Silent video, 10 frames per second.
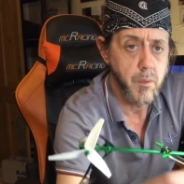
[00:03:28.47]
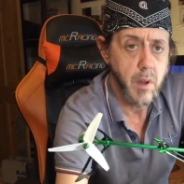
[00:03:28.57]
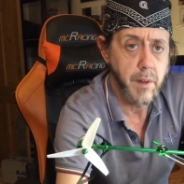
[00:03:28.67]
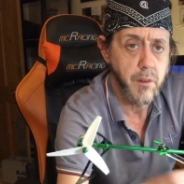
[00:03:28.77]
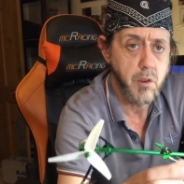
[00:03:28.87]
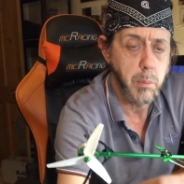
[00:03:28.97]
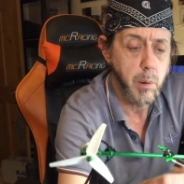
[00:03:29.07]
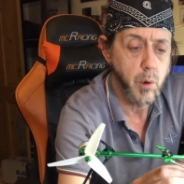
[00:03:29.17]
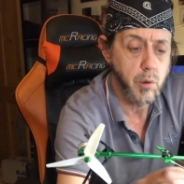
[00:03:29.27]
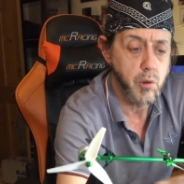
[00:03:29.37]
and the
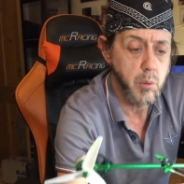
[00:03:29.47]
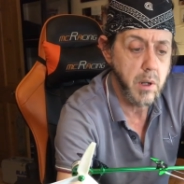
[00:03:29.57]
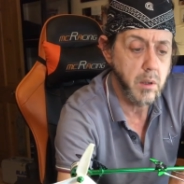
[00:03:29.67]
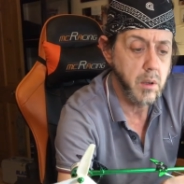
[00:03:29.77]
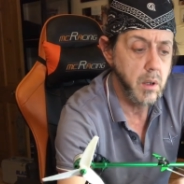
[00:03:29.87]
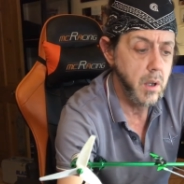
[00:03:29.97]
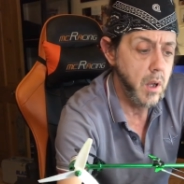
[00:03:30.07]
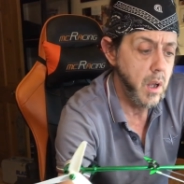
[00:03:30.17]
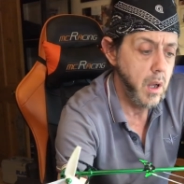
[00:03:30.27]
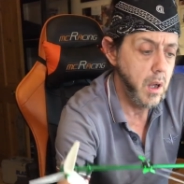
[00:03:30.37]
supports as well.
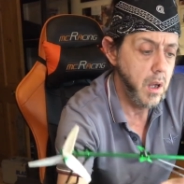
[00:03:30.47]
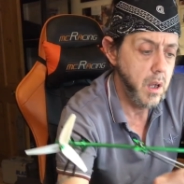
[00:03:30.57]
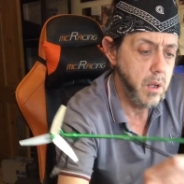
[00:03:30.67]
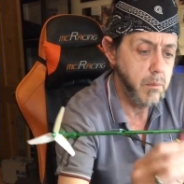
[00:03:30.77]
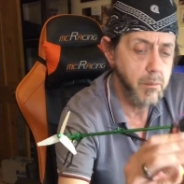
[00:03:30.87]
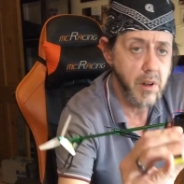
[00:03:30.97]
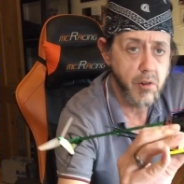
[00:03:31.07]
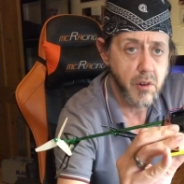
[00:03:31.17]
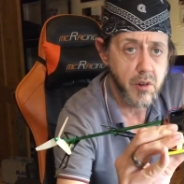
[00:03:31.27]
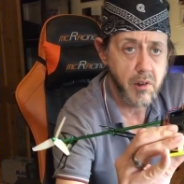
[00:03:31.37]
These
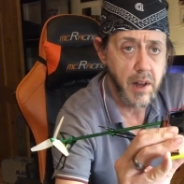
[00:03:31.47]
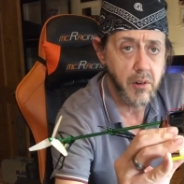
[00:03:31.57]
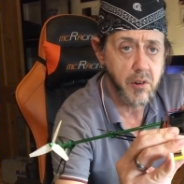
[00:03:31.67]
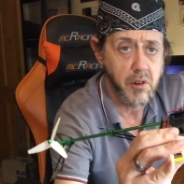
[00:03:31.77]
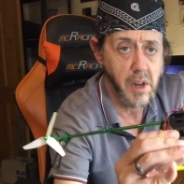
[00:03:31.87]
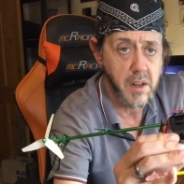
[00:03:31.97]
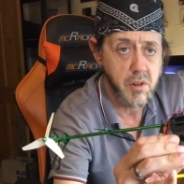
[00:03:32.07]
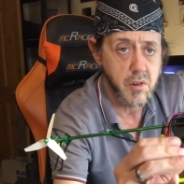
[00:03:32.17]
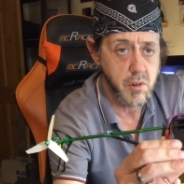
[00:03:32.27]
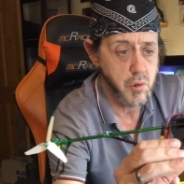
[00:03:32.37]
are the standard
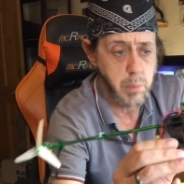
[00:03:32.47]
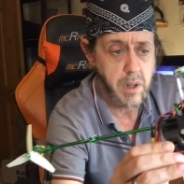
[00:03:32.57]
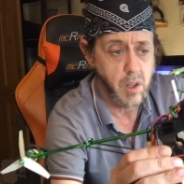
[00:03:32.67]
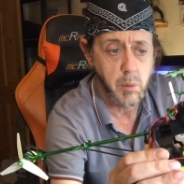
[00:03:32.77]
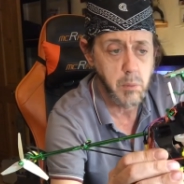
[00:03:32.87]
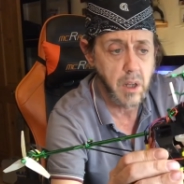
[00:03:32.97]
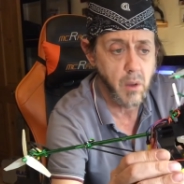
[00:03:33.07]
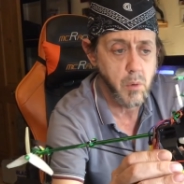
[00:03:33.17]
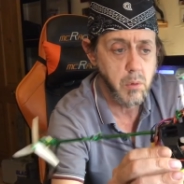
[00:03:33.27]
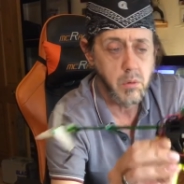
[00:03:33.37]
skids. I've just painted them
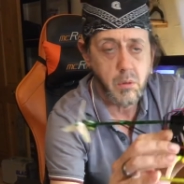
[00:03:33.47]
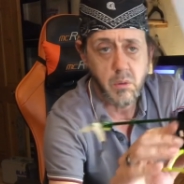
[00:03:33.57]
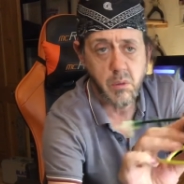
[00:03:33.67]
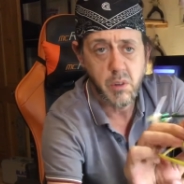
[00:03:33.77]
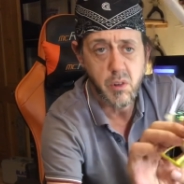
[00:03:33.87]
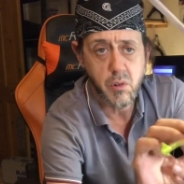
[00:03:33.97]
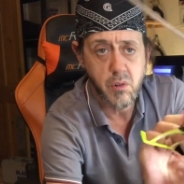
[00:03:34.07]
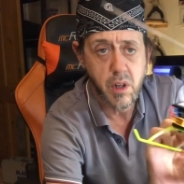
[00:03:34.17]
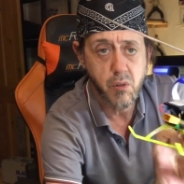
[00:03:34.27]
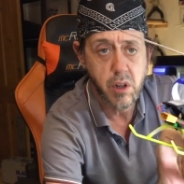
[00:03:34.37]
yellow. They just
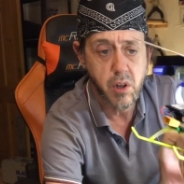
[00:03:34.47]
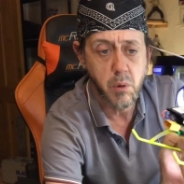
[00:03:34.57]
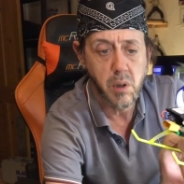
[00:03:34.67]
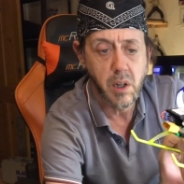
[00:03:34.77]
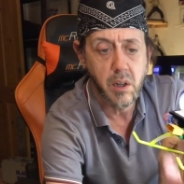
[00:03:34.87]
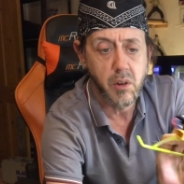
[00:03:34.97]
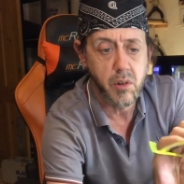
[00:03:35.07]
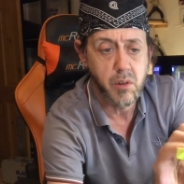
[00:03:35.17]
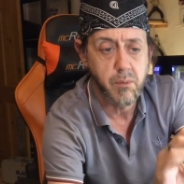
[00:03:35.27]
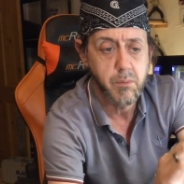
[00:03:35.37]
need redoing again because
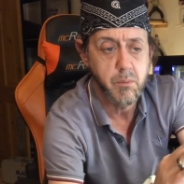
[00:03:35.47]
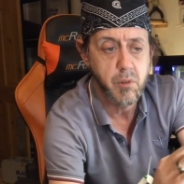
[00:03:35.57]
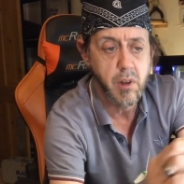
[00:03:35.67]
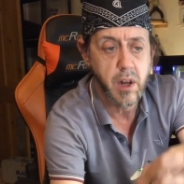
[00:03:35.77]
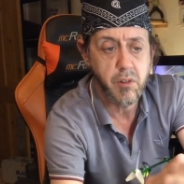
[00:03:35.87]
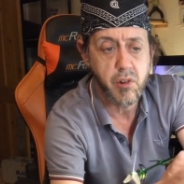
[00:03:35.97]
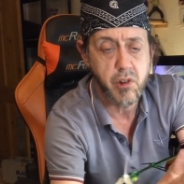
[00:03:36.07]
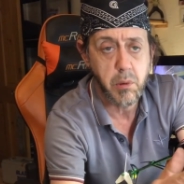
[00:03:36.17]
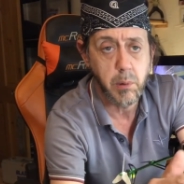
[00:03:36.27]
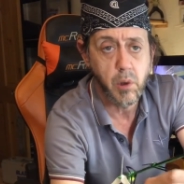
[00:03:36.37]
they're starting to
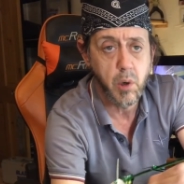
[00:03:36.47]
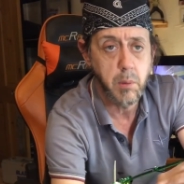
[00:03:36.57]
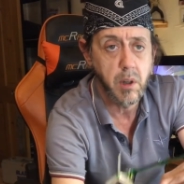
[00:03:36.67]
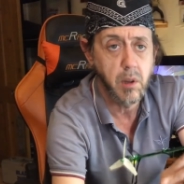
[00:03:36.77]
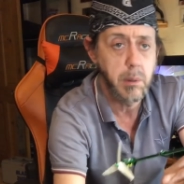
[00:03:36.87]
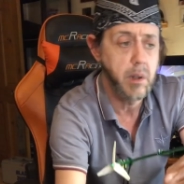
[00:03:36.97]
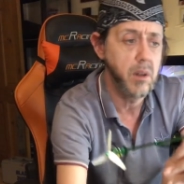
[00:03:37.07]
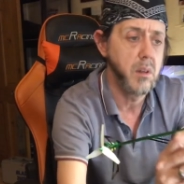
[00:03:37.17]
chip and come a little bit.